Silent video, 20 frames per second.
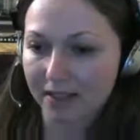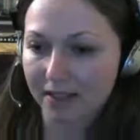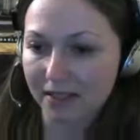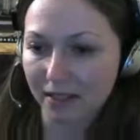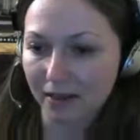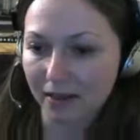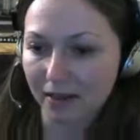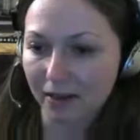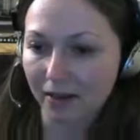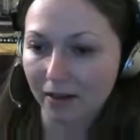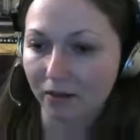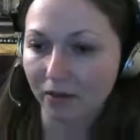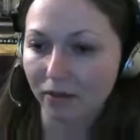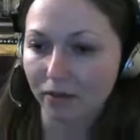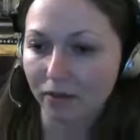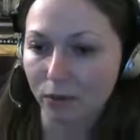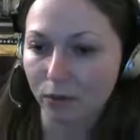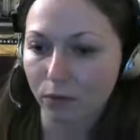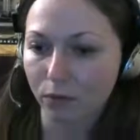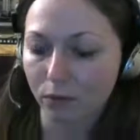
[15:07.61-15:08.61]
thing
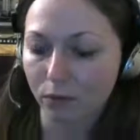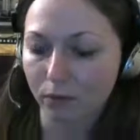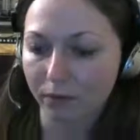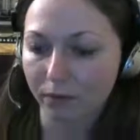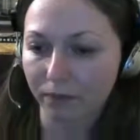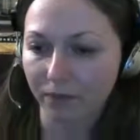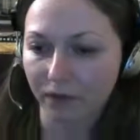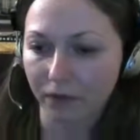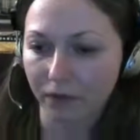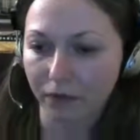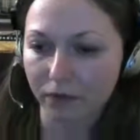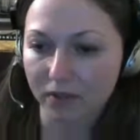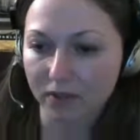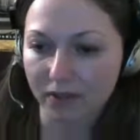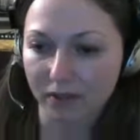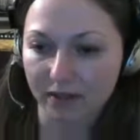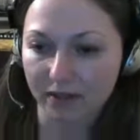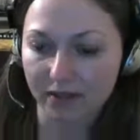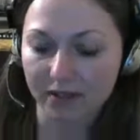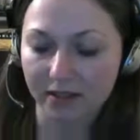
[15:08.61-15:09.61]
to if you
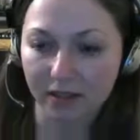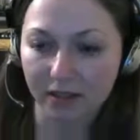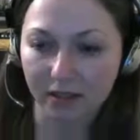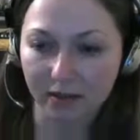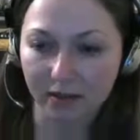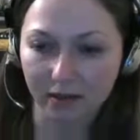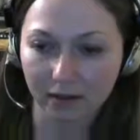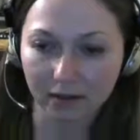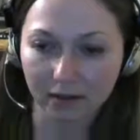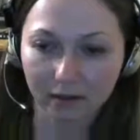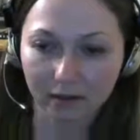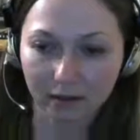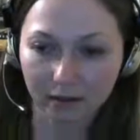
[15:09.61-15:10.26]
start studying